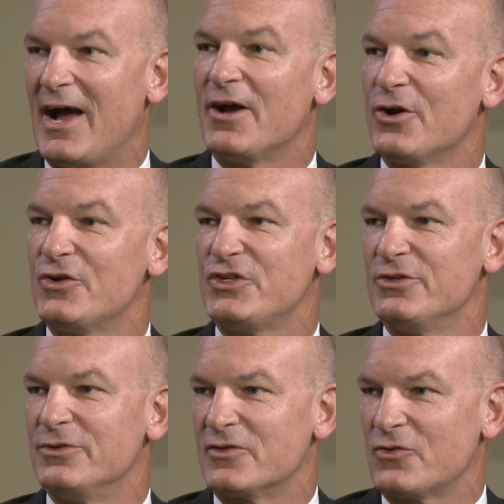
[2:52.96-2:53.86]
I heard
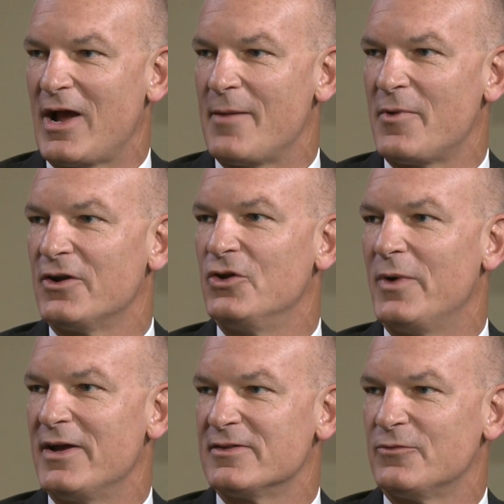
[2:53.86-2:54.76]
you describe our new
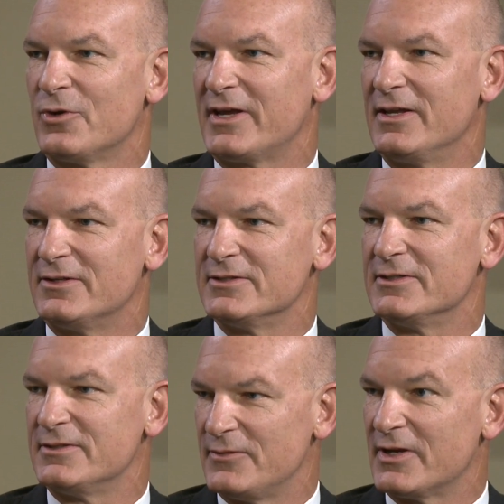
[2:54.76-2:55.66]
ways of working
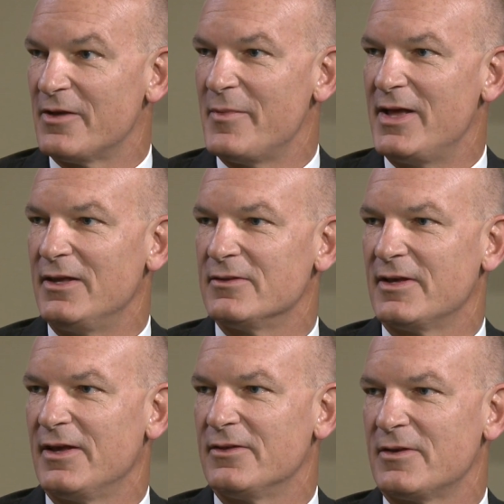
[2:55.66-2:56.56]
to the
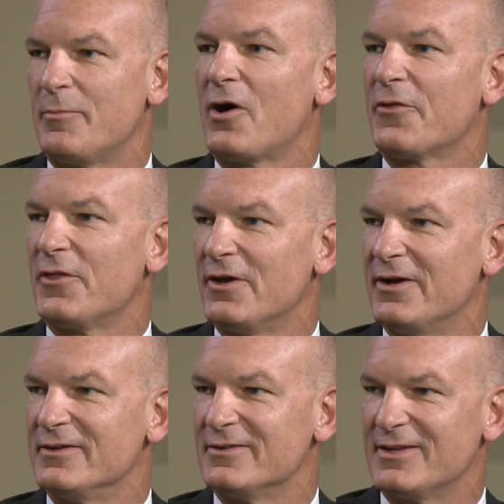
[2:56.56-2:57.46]
committees as a Parthenon.